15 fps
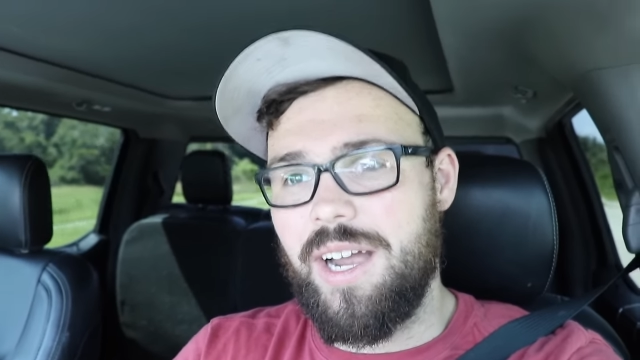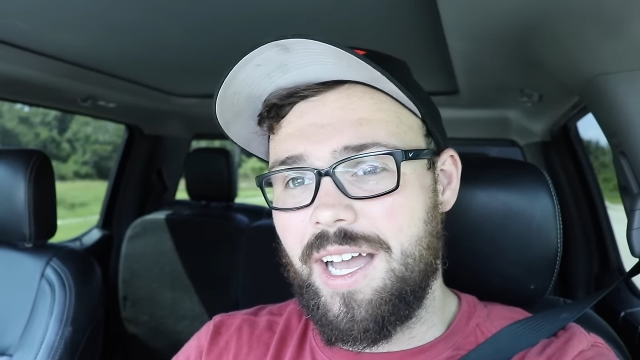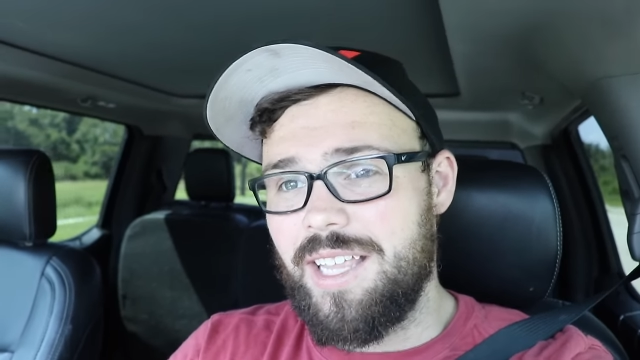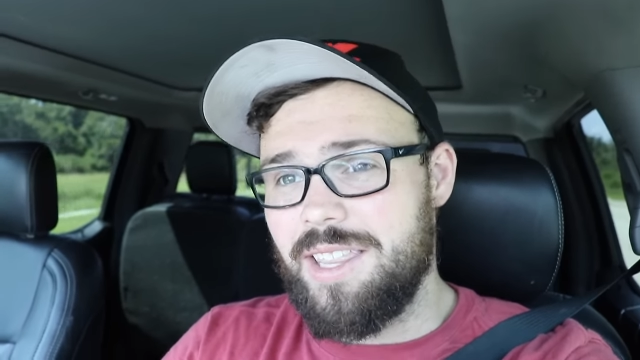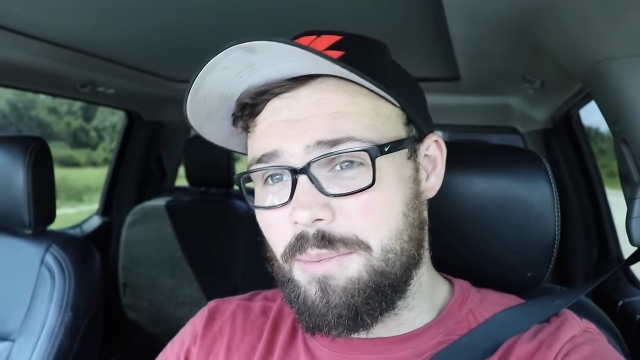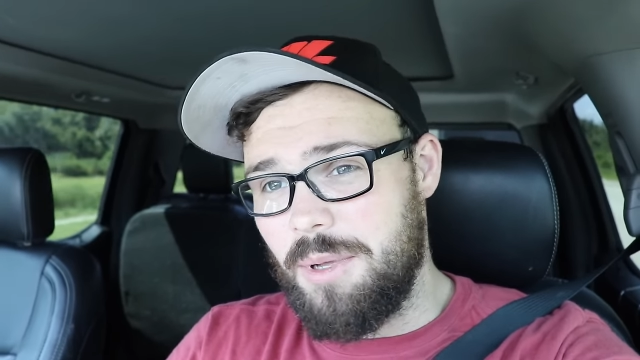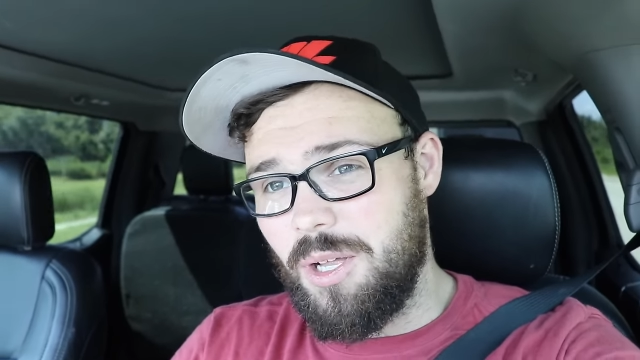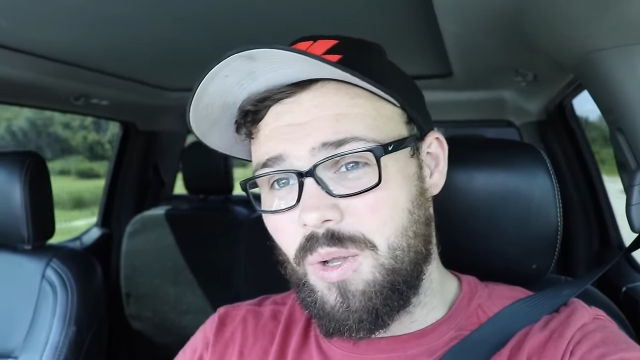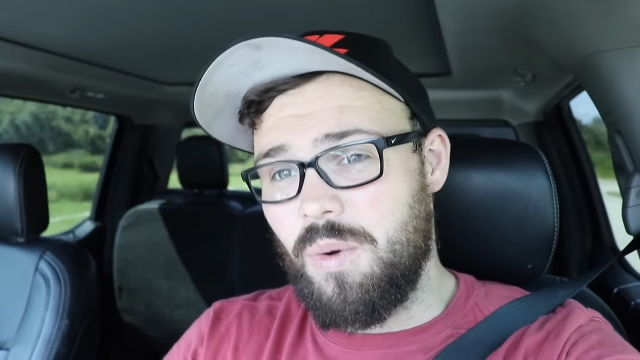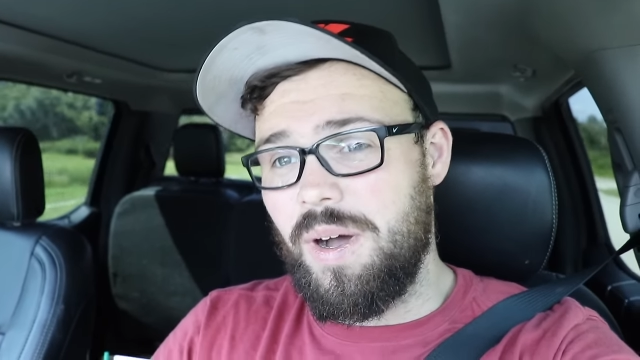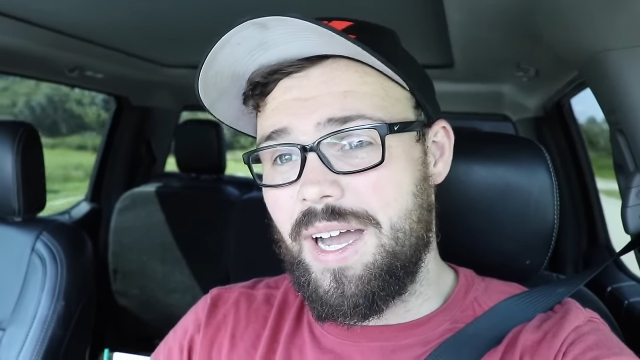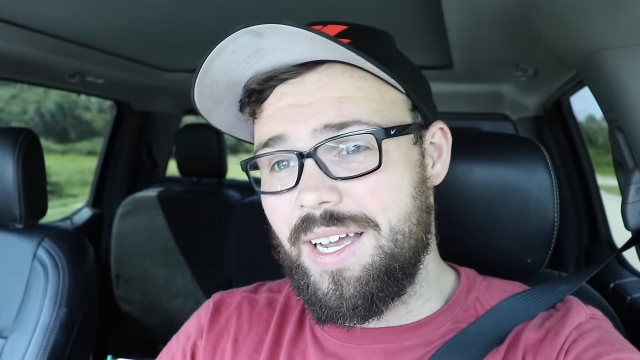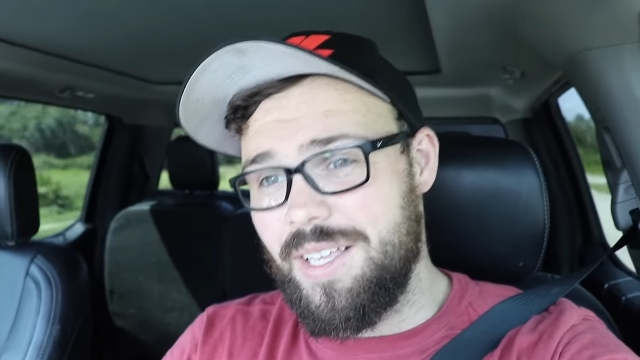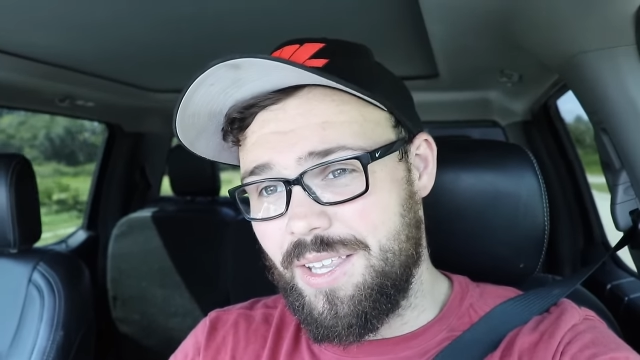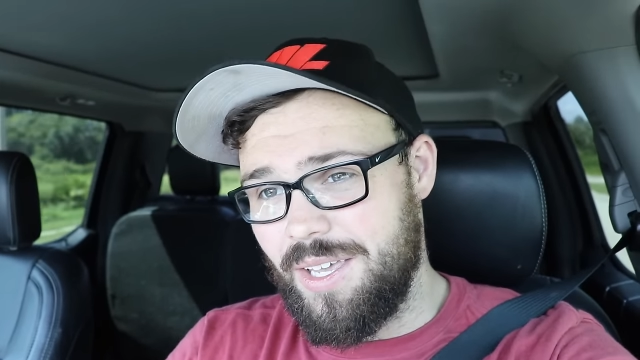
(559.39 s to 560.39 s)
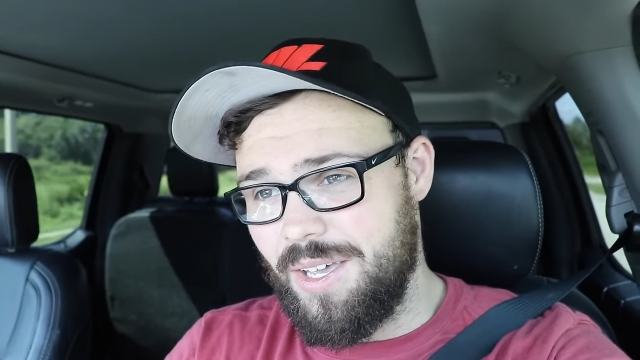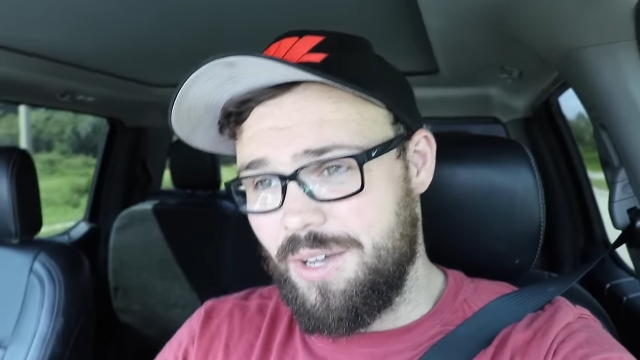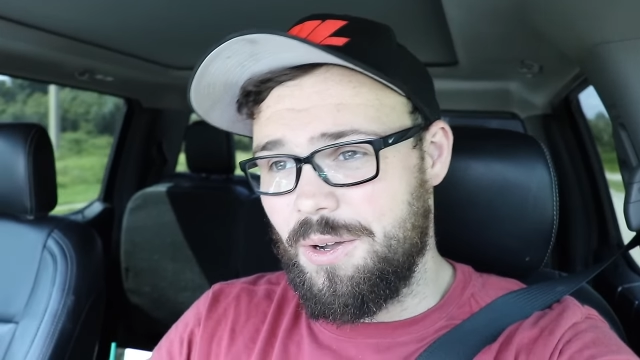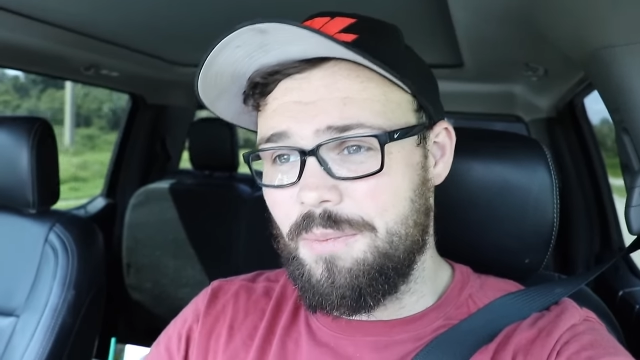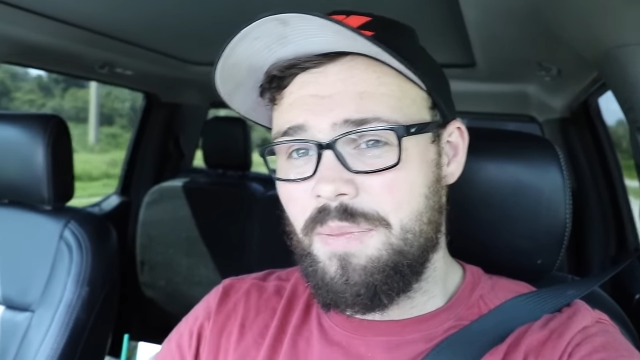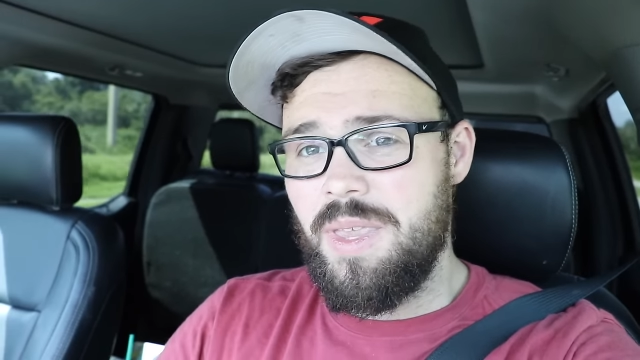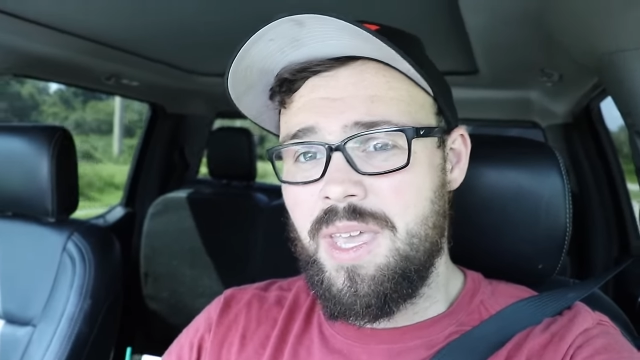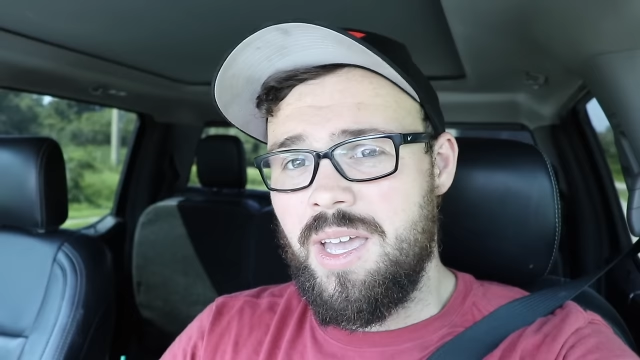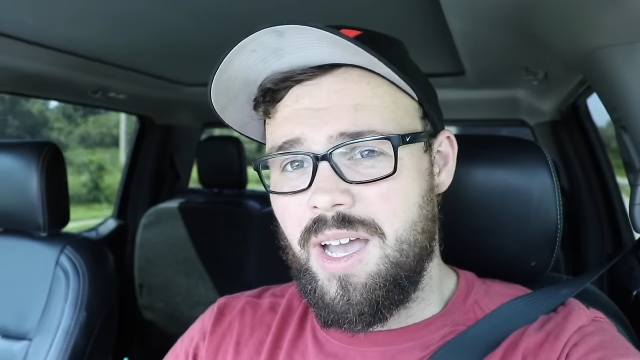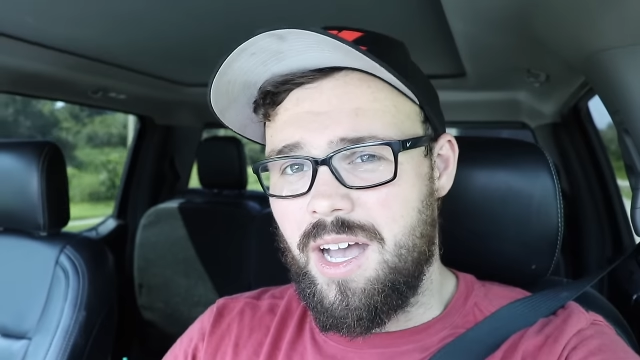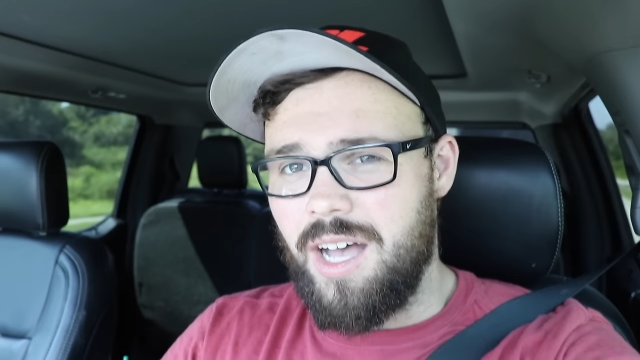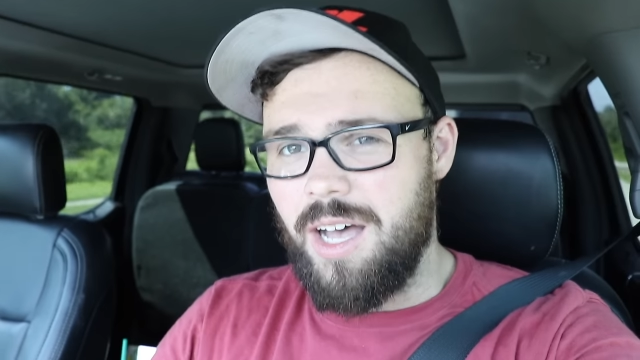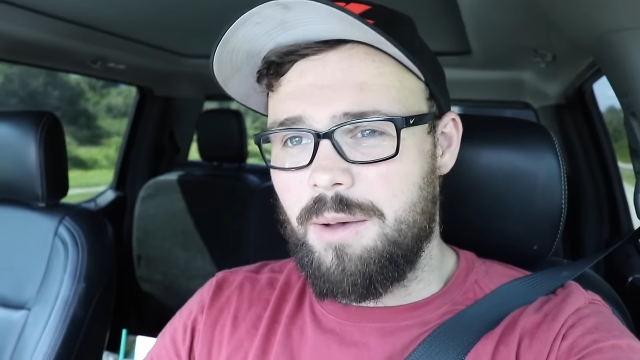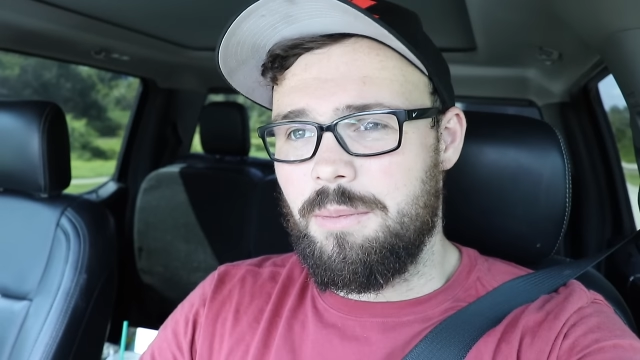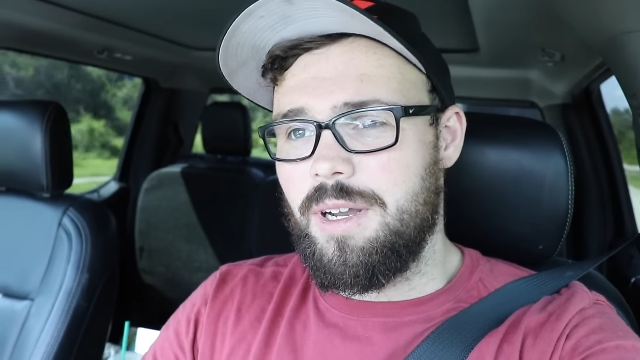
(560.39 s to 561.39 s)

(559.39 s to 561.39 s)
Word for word: I got them a while ago, um,